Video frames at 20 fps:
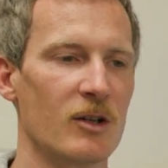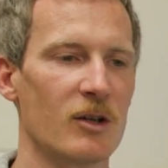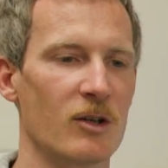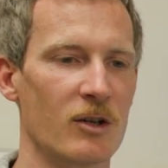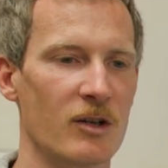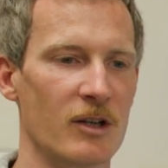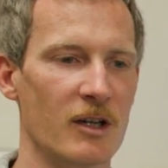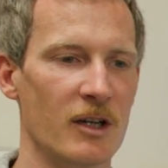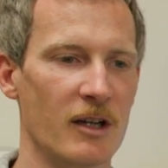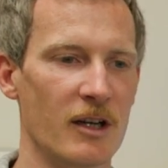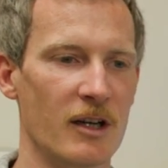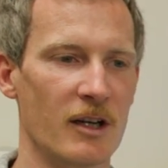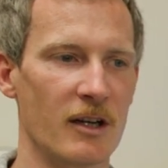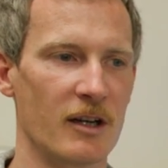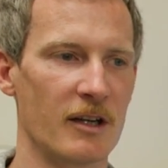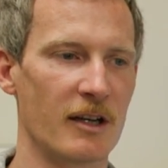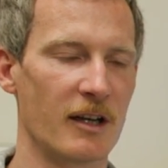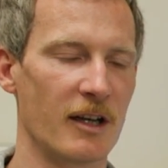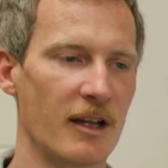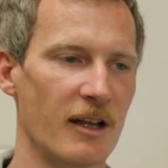or
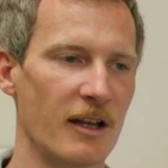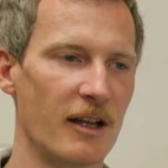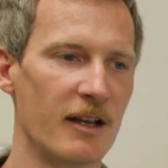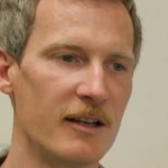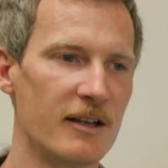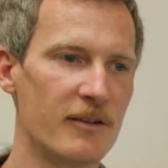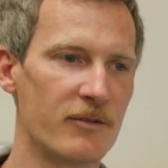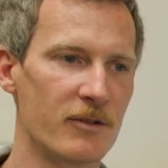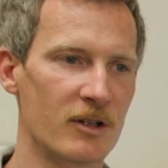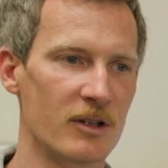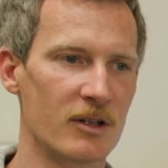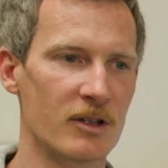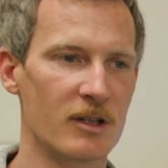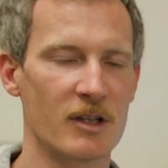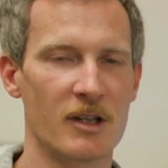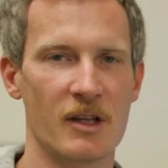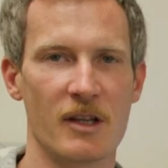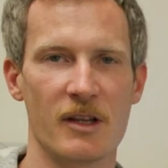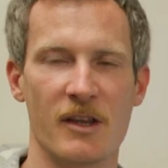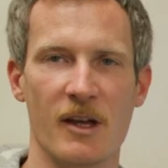a lever
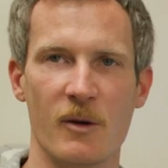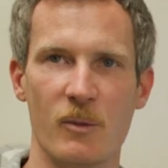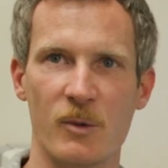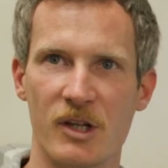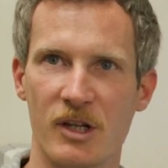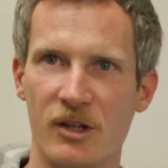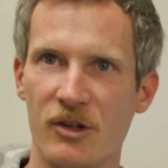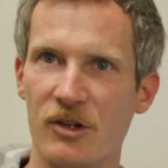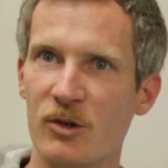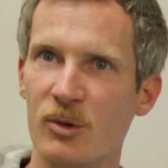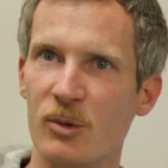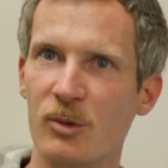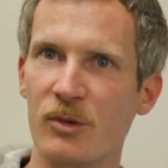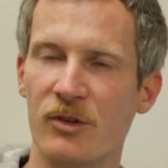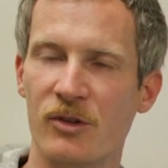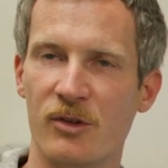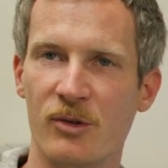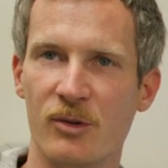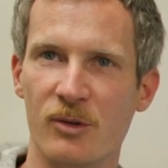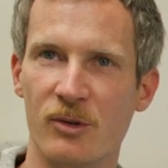that we can use
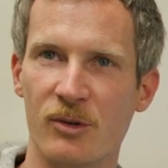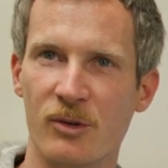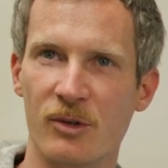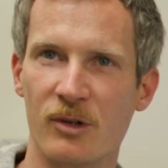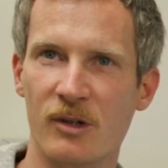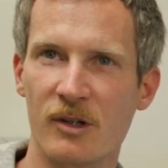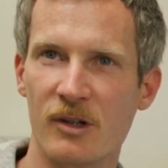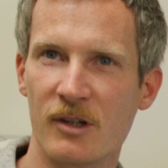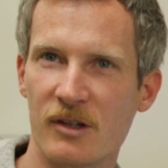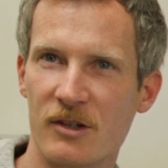to